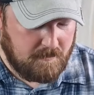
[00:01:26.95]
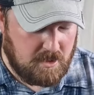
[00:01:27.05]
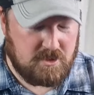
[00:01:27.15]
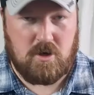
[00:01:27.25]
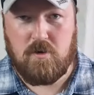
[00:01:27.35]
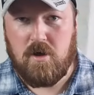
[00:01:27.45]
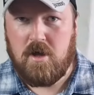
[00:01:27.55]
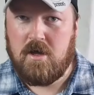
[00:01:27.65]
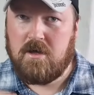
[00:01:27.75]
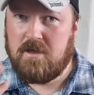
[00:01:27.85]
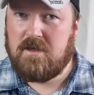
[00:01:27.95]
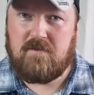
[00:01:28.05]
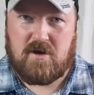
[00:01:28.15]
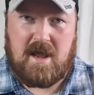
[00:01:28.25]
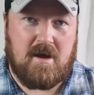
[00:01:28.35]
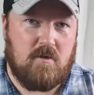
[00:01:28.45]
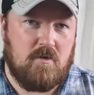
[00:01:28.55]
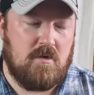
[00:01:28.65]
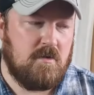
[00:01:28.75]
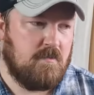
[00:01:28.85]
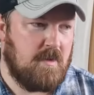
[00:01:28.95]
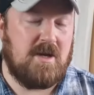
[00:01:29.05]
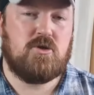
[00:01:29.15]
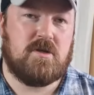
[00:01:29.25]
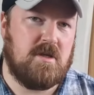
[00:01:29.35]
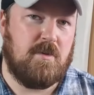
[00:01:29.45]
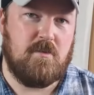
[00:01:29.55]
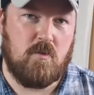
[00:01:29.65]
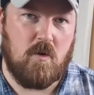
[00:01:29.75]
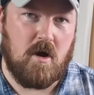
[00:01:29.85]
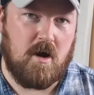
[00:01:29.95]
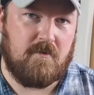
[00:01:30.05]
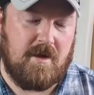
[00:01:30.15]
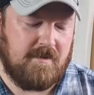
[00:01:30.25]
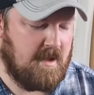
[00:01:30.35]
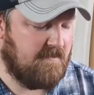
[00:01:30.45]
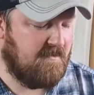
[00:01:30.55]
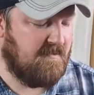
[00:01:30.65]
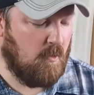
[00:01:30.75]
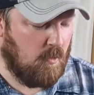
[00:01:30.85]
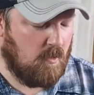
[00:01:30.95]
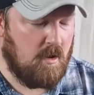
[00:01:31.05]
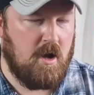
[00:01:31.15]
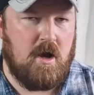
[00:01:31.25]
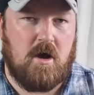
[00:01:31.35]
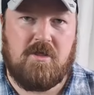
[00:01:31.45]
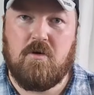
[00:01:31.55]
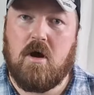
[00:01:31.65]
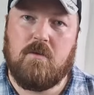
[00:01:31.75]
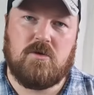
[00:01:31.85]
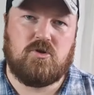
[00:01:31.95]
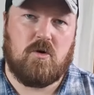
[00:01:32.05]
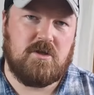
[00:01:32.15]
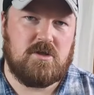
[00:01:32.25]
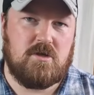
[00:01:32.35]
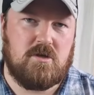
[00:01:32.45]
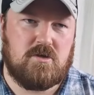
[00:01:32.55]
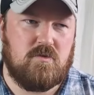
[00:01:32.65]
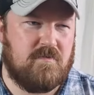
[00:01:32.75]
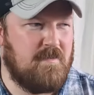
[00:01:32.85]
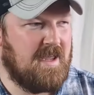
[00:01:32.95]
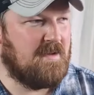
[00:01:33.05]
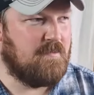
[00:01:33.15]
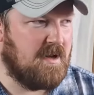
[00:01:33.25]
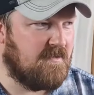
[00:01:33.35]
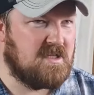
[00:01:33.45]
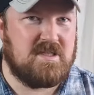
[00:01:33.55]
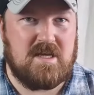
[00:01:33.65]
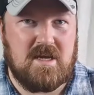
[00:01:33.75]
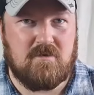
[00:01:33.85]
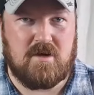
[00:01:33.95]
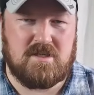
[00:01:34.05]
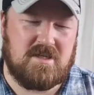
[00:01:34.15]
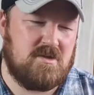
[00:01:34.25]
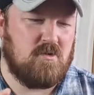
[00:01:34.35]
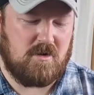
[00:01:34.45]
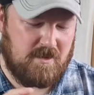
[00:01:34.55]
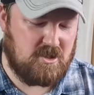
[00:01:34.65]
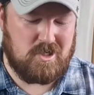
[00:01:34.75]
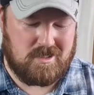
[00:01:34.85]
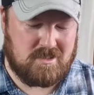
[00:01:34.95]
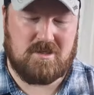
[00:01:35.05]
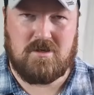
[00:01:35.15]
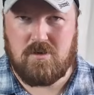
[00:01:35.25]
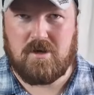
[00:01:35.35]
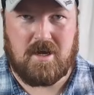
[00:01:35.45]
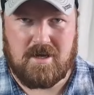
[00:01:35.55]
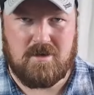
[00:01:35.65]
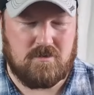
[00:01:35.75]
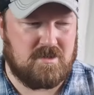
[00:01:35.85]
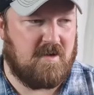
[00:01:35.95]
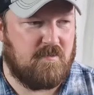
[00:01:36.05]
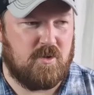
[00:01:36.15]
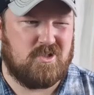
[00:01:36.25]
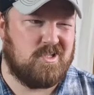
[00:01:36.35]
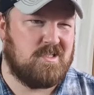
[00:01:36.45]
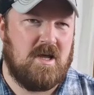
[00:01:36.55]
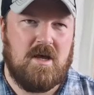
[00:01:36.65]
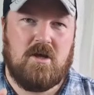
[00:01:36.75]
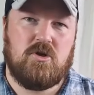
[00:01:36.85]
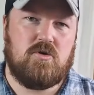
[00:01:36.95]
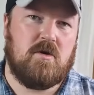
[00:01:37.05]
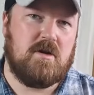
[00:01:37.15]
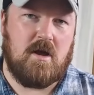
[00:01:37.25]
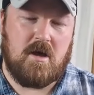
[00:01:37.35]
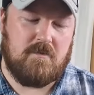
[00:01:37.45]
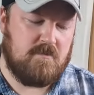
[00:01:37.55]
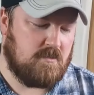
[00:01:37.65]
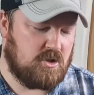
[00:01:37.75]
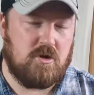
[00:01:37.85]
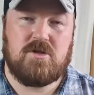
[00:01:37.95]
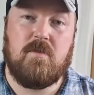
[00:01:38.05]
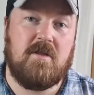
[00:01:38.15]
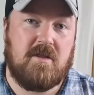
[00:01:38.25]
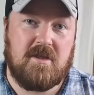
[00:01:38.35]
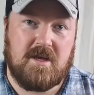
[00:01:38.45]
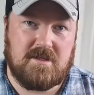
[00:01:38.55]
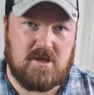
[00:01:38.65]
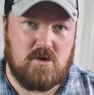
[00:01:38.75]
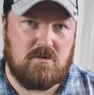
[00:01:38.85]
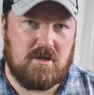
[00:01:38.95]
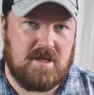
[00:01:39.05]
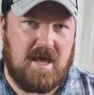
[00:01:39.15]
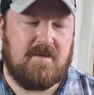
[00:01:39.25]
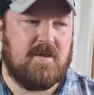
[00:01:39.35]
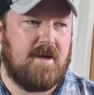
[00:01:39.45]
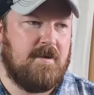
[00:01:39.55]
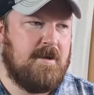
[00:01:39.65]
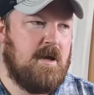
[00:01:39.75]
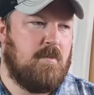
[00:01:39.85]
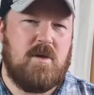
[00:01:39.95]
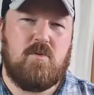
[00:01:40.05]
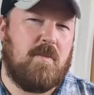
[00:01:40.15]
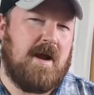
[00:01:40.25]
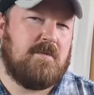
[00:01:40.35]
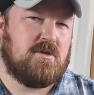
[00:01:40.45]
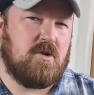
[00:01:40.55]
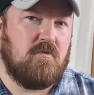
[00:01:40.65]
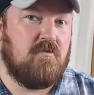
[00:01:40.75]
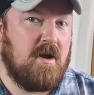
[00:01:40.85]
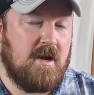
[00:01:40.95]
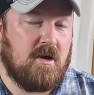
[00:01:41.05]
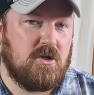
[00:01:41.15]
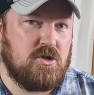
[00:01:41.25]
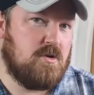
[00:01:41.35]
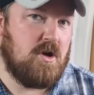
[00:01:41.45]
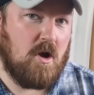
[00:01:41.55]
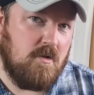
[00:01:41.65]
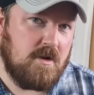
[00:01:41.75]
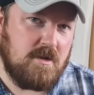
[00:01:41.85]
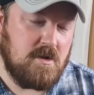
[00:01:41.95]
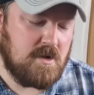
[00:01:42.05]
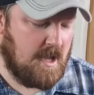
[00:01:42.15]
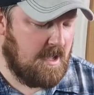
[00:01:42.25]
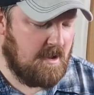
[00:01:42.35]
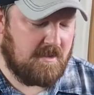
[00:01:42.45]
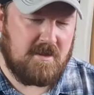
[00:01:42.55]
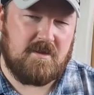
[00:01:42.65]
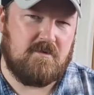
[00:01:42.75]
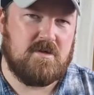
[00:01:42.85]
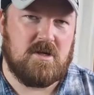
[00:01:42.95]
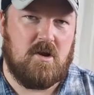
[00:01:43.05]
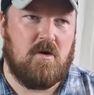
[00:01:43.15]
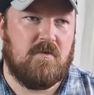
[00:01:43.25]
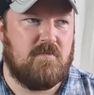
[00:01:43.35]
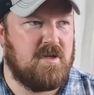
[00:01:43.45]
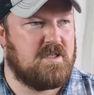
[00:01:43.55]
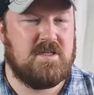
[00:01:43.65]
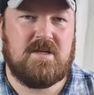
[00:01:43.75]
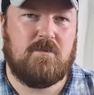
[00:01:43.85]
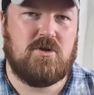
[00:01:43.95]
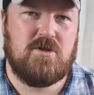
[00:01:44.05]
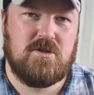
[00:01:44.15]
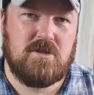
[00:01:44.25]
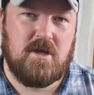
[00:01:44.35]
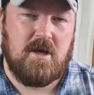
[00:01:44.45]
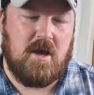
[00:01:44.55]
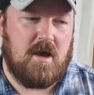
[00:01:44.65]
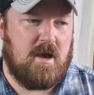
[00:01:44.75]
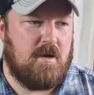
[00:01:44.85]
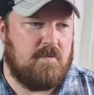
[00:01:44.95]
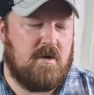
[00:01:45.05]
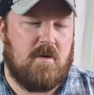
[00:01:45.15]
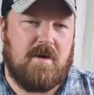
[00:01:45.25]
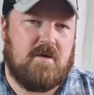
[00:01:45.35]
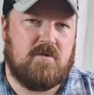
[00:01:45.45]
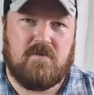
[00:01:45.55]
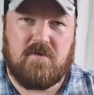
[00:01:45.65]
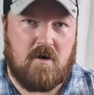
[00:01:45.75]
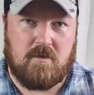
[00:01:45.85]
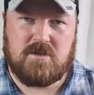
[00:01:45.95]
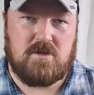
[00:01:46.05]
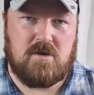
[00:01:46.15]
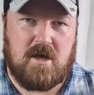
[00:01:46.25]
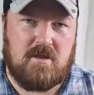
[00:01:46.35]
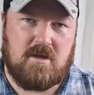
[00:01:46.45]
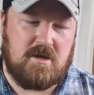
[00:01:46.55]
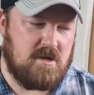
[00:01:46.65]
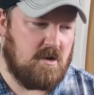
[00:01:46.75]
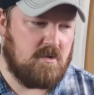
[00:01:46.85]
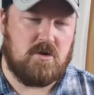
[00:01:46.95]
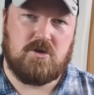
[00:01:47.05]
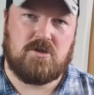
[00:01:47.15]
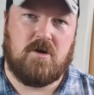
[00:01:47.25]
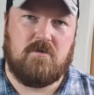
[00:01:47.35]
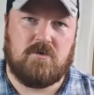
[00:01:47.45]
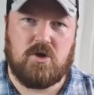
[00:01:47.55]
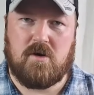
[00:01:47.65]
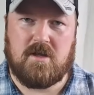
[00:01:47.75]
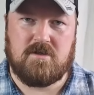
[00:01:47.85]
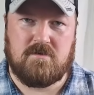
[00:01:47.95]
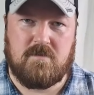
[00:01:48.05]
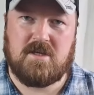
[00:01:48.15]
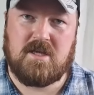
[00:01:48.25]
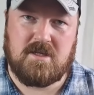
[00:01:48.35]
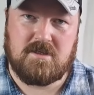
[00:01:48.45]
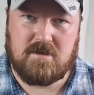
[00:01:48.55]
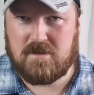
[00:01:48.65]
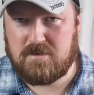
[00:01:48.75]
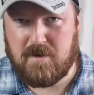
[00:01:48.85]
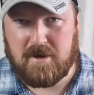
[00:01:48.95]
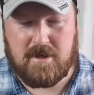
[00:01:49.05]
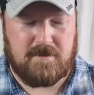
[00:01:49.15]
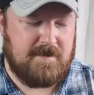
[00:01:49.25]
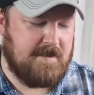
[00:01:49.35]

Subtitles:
So given how interested people were around the M4, I thought I would try to sort of make a bit of a series, and it's not going to be just UK legal stuff, but just try and show some other things that you can get that people perhaps don't realise you can own in the UK. I think there is a lot of misconceptions about firearms in the UK, thinking, you know, you can just own shotguns and muskets and that's about it.